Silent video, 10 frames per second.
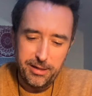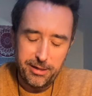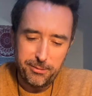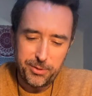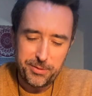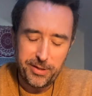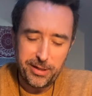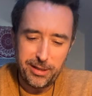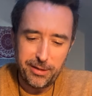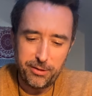I almost
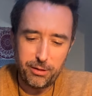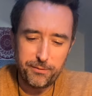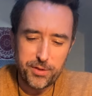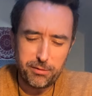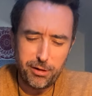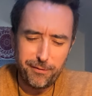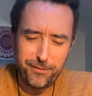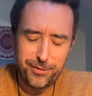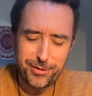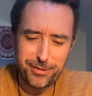feel like the gloves are
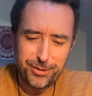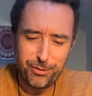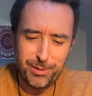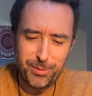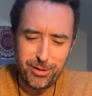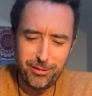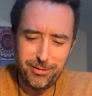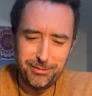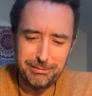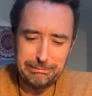off, so this could be more
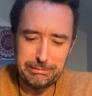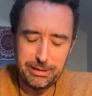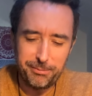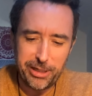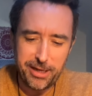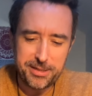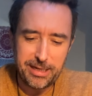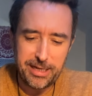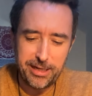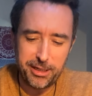in regards to
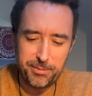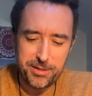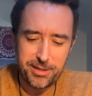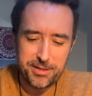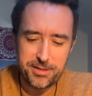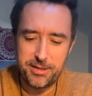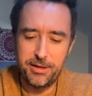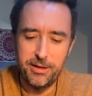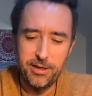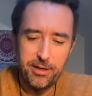arguments. Let's see.
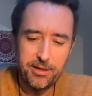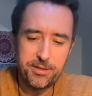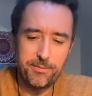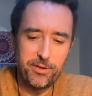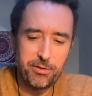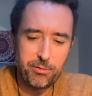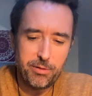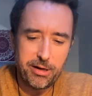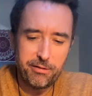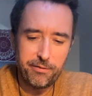Something we're
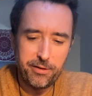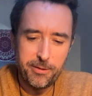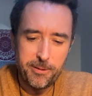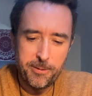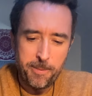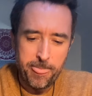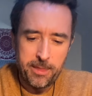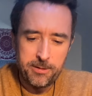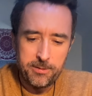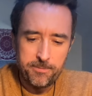aware of.
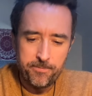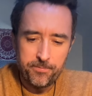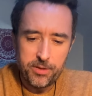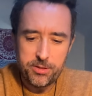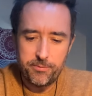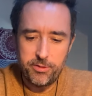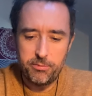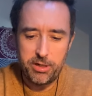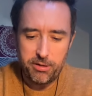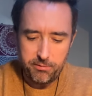Something we're
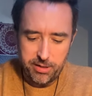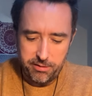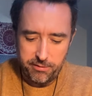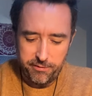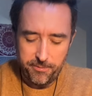not aware of.